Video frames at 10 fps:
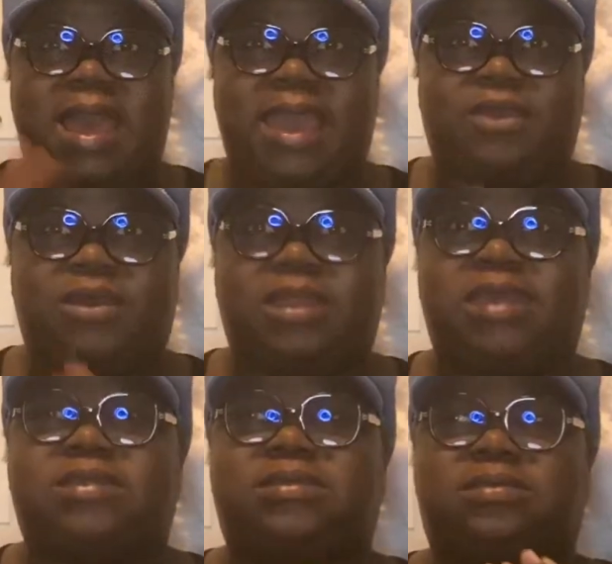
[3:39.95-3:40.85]
eye on
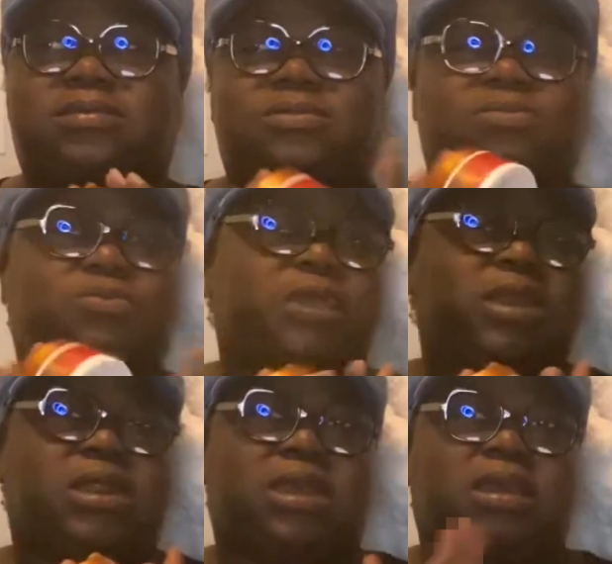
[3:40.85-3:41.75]
it
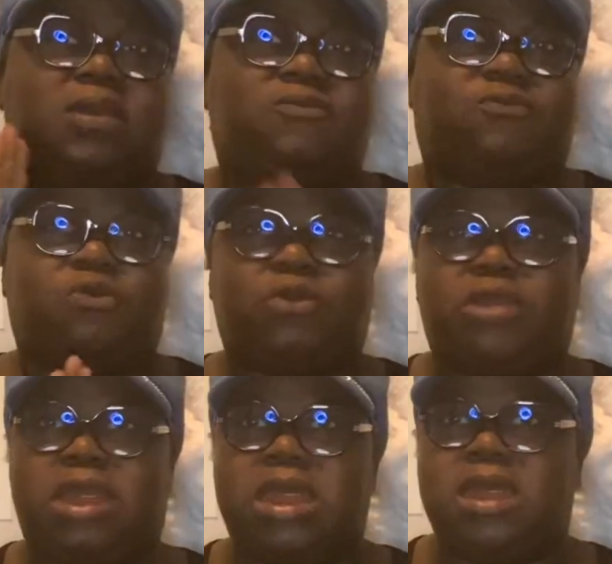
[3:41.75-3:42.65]
waiting
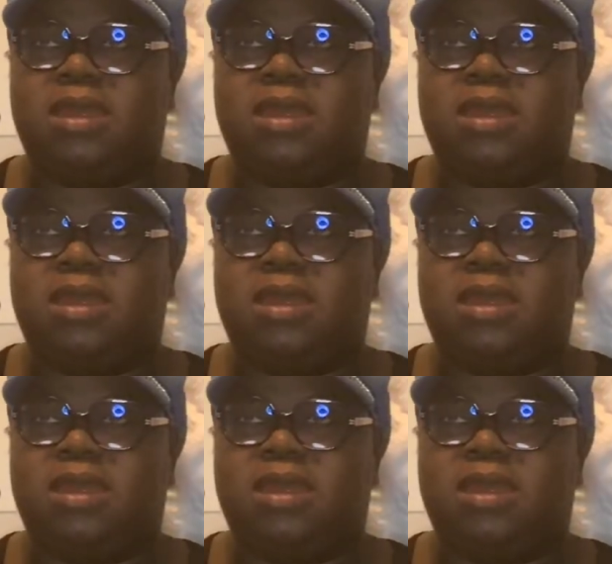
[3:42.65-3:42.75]
for